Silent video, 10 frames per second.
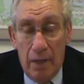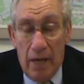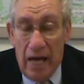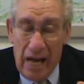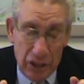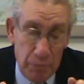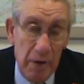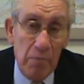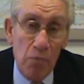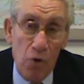I'll
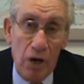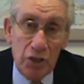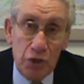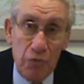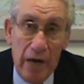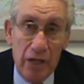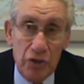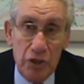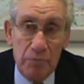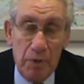speak more on
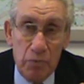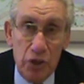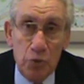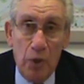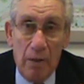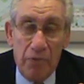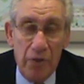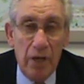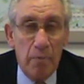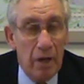strategies, but just while I'm
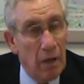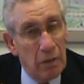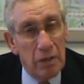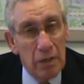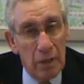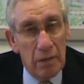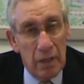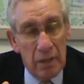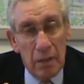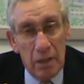thinking about
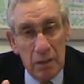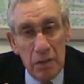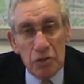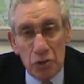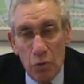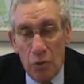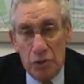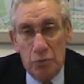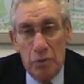in discourse,